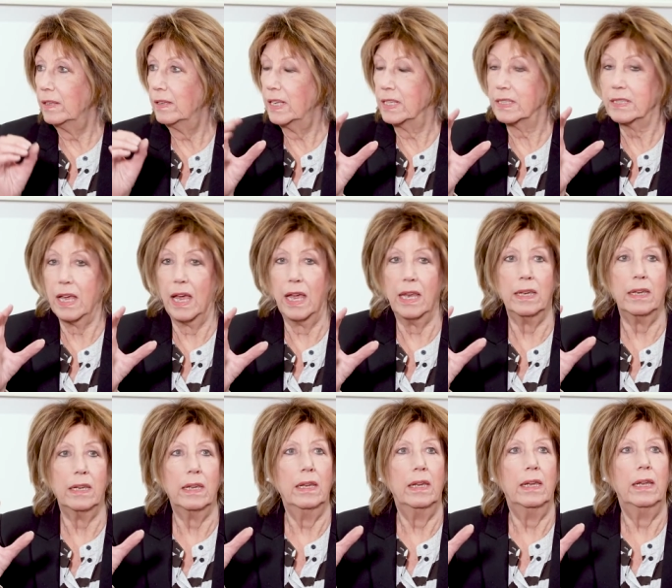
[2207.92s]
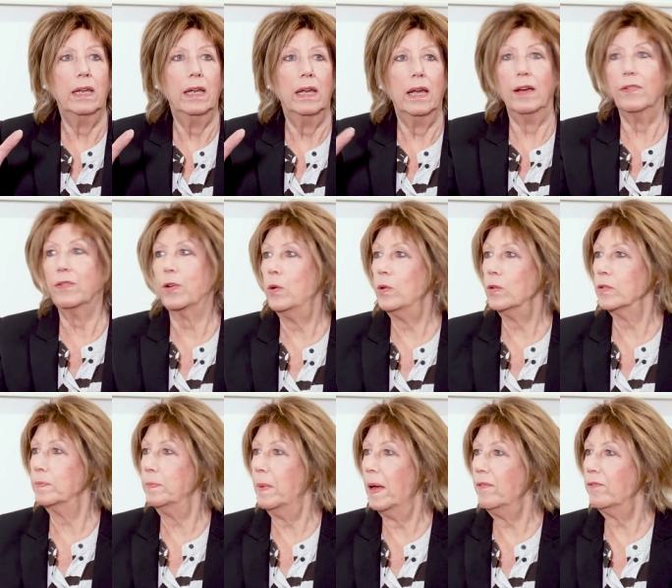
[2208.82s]
this, and of
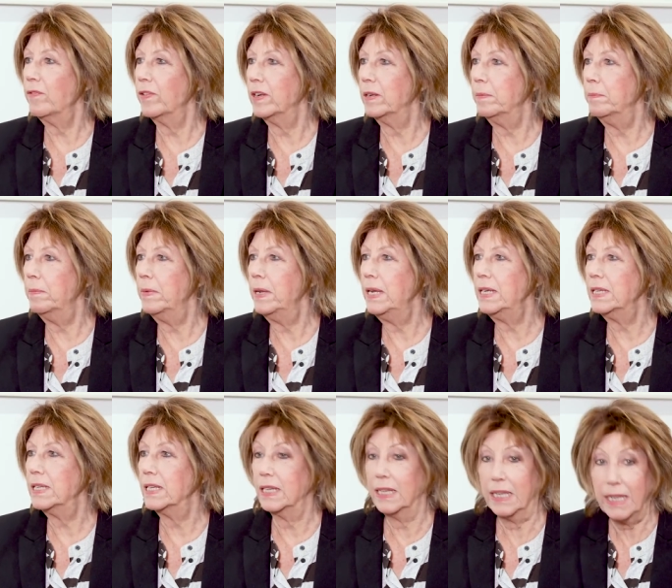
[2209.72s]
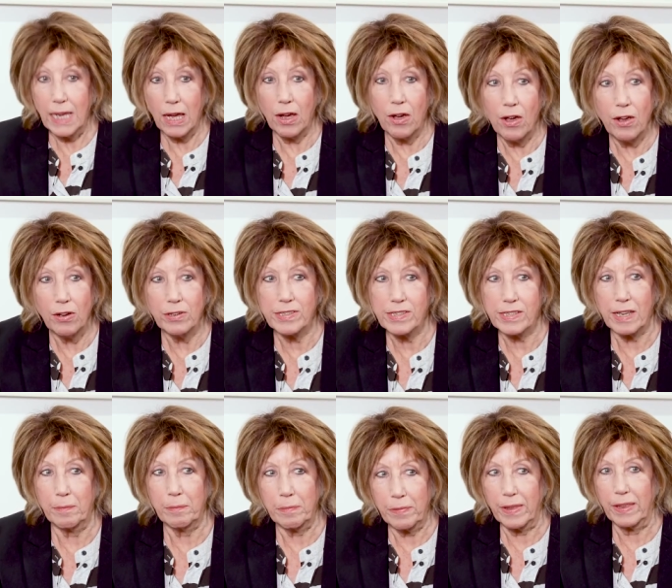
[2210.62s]
course Manfred immediately heard
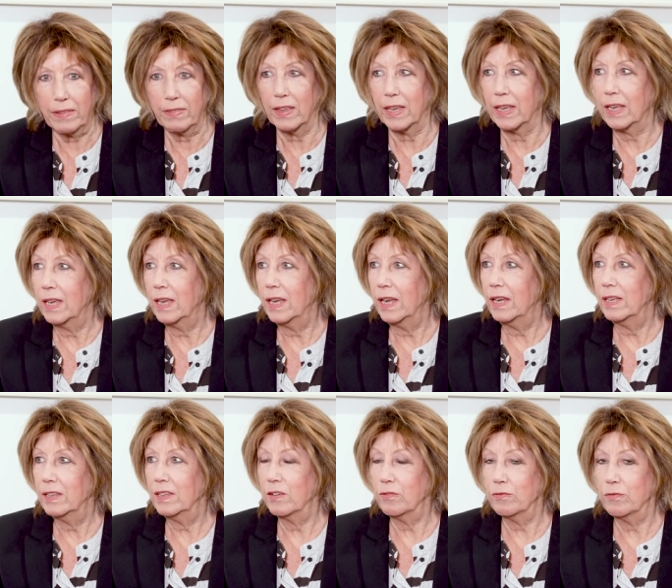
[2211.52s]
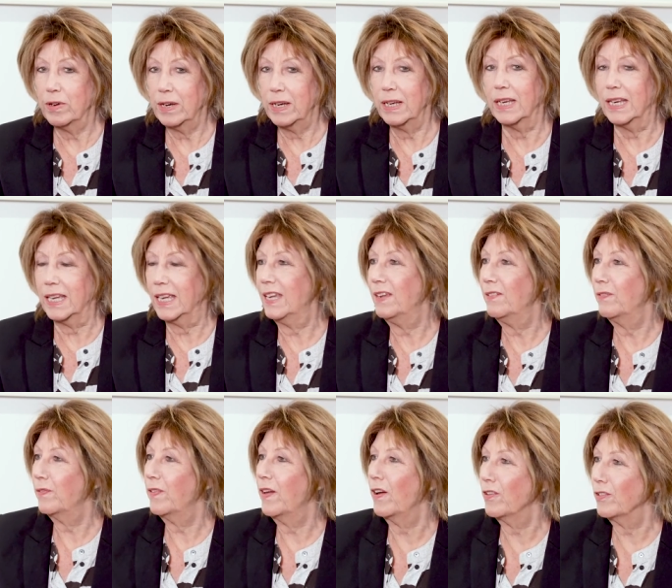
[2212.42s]
something that really
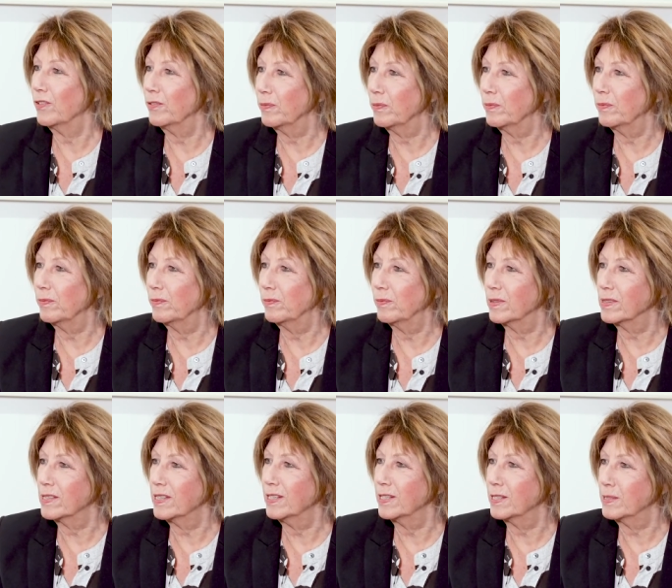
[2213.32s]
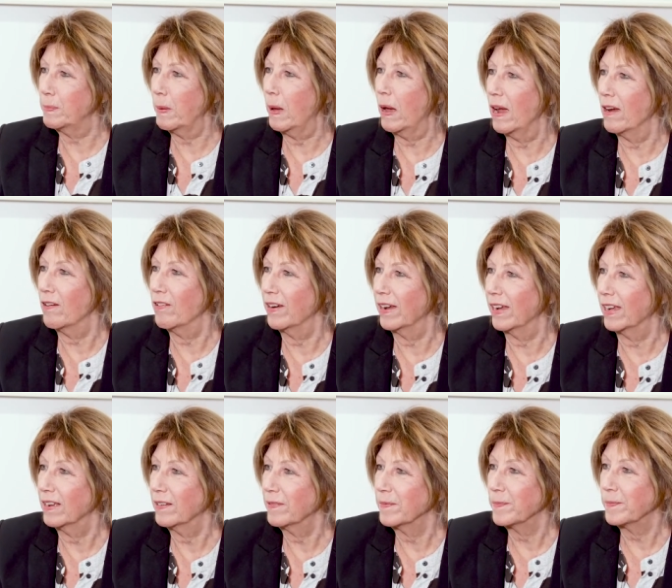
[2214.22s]
felt was
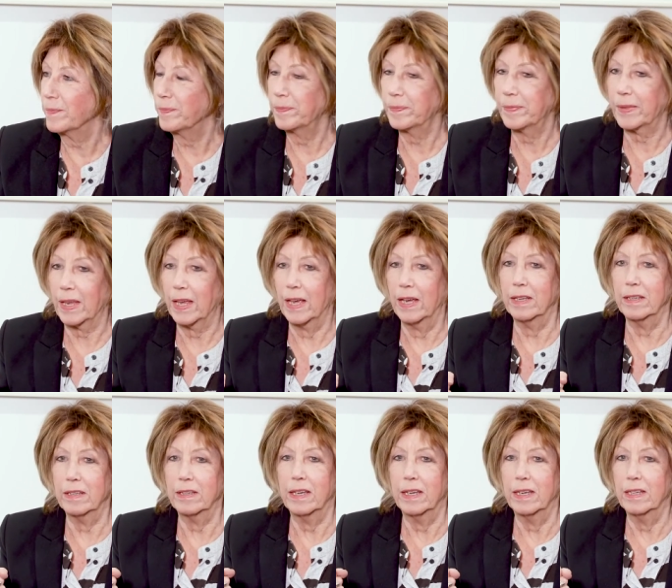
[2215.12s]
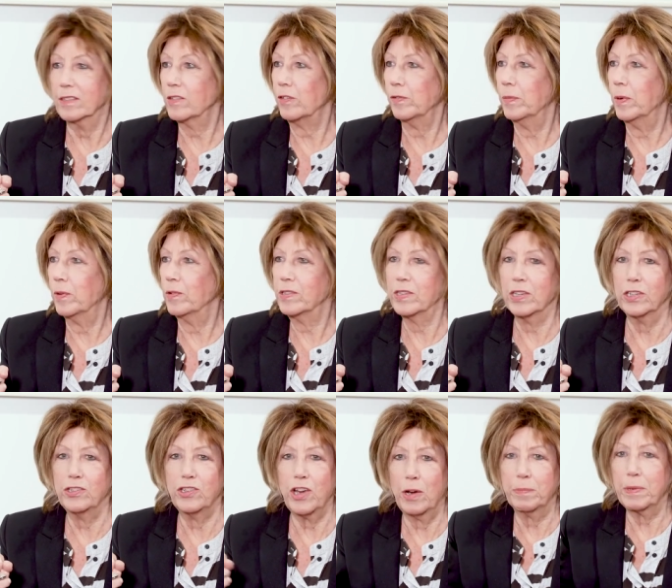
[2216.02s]
inspiring, and so Boris
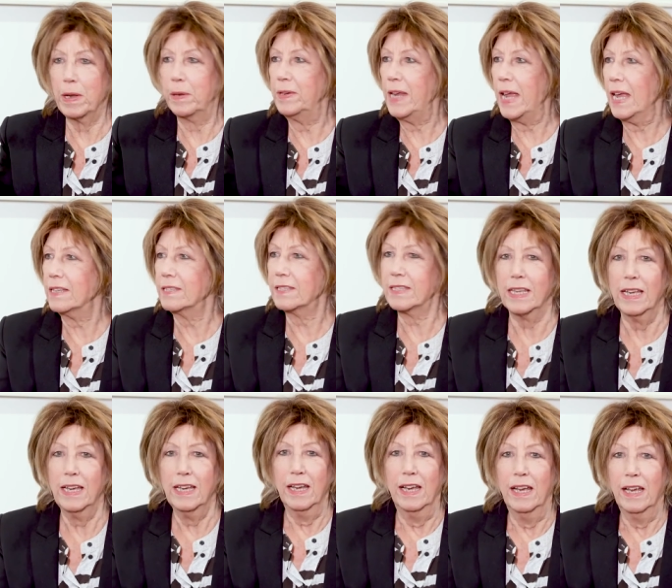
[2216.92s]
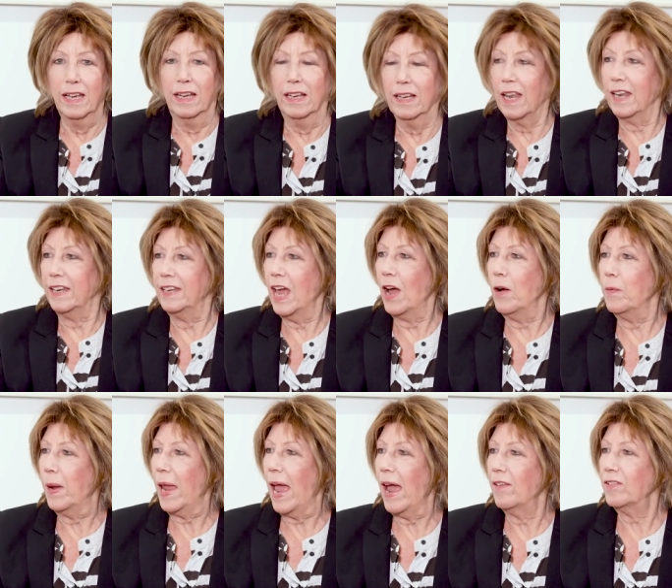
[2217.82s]
jumped up, yes, like, now
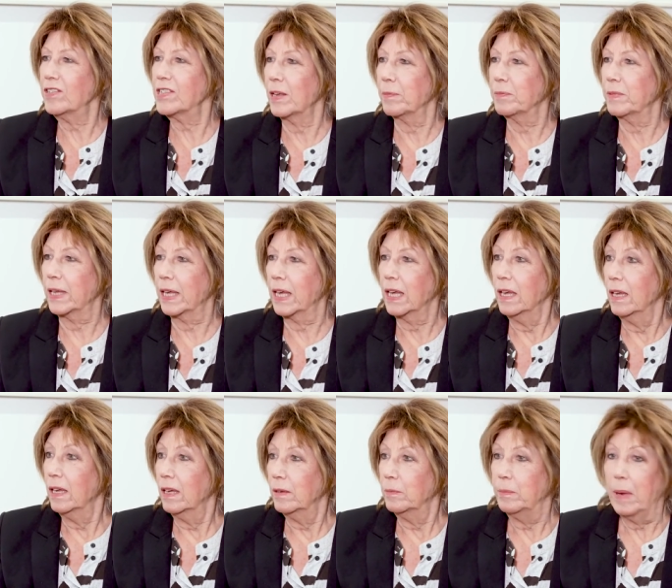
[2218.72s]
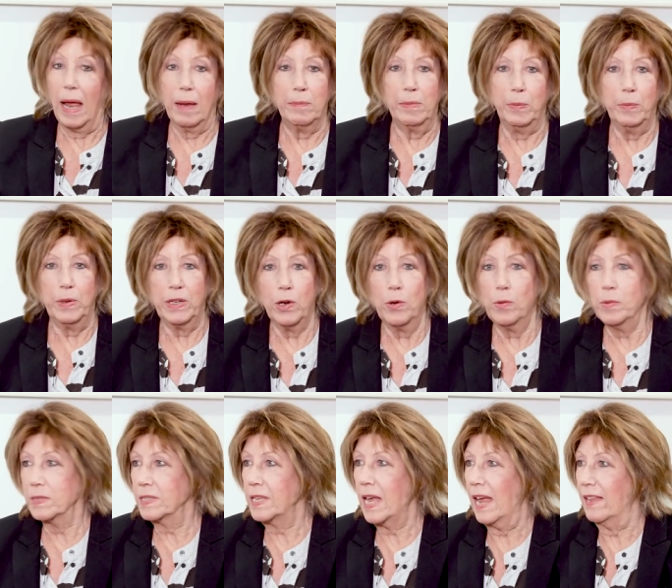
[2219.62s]
we have something. But I mean, we'd
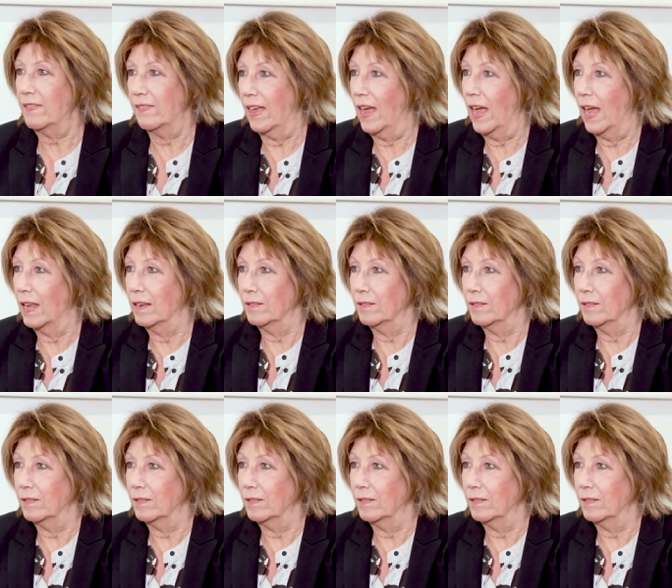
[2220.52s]
always had that.